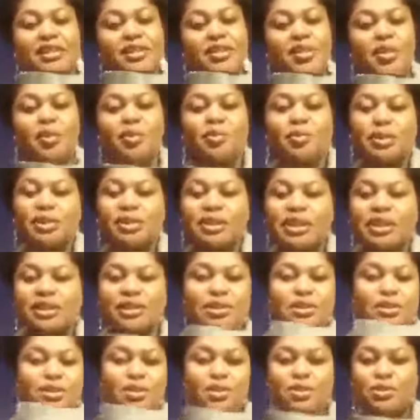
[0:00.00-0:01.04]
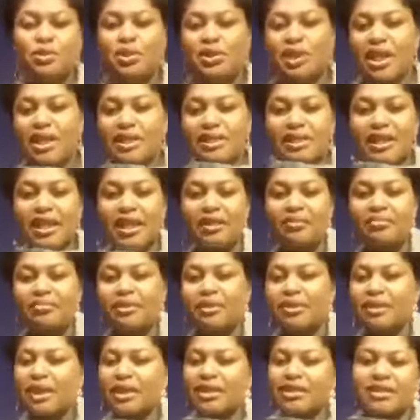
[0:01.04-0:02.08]
so we tend to use our
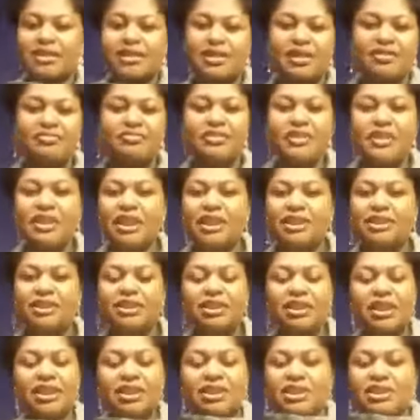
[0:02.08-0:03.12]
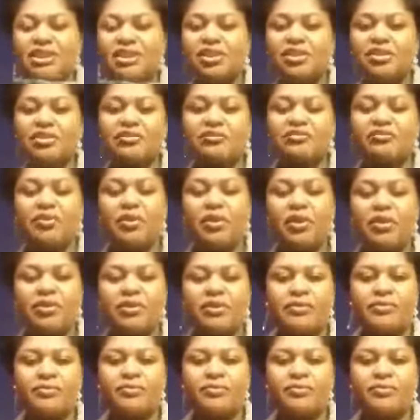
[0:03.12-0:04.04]
tablet, our cell phone, our church, and so forth.